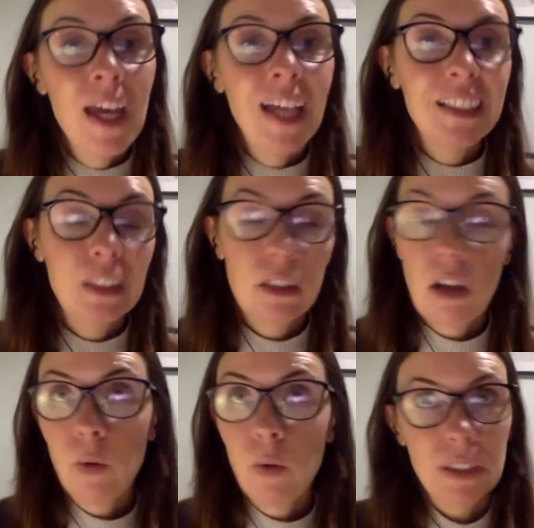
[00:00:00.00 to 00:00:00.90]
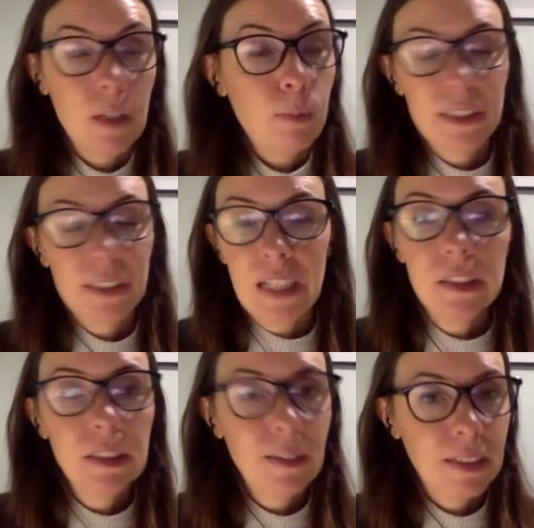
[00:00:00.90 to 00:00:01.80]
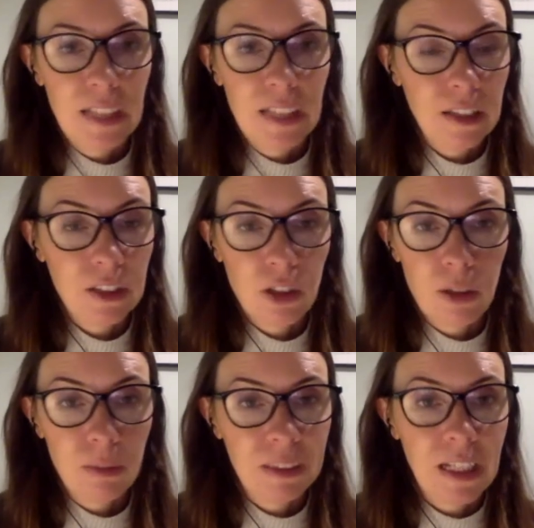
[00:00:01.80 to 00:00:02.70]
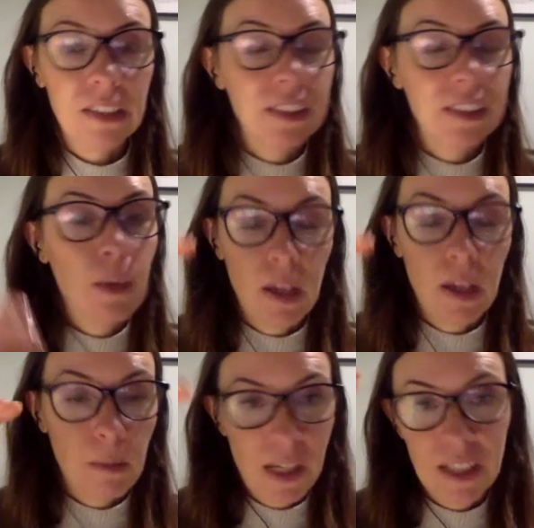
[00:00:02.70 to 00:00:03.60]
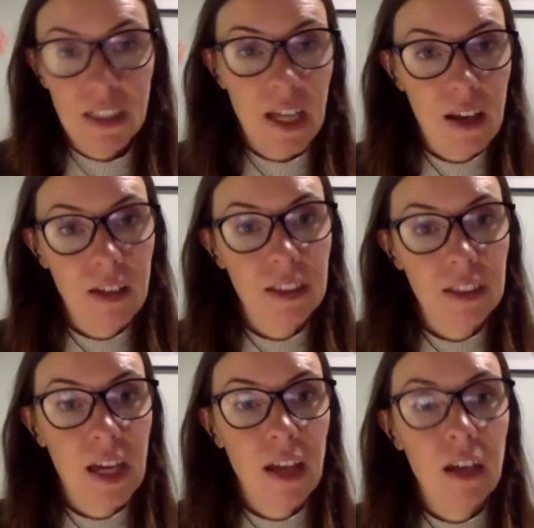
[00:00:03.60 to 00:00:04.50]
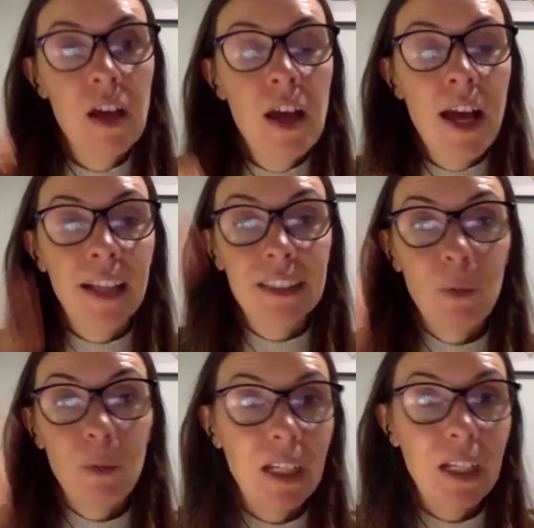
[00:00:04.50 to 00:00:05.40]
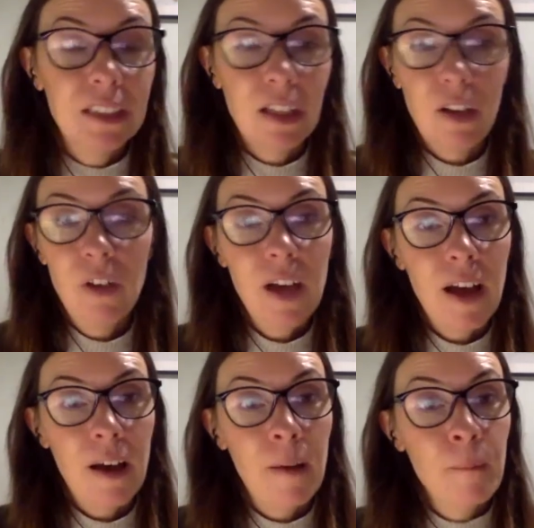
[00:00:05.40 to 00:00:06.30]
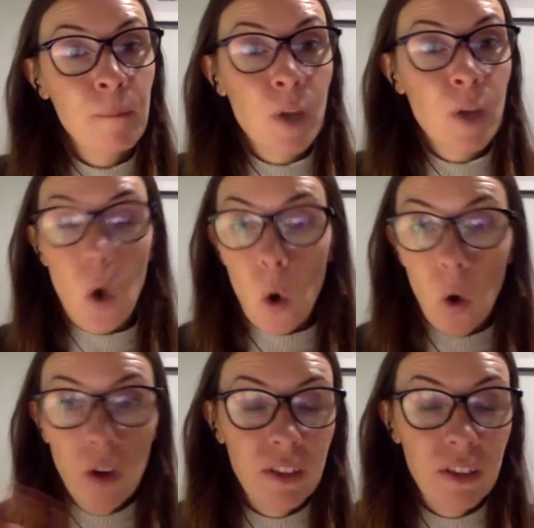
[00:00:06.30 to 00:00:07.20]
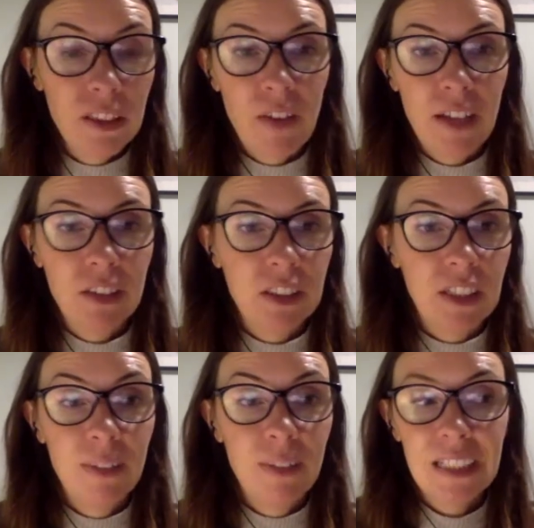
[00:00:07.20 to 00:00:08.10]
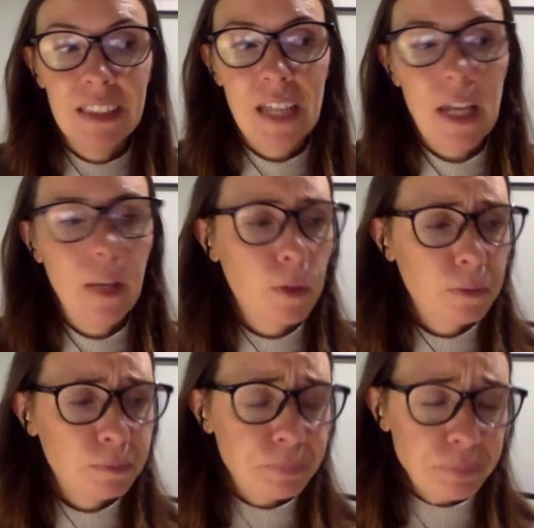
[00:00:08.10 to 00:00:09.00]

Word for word: is not always going to present us with a set of circumstances that we can be 10 out of 10 right. and so we need to look at all of those factors and i would say to anyone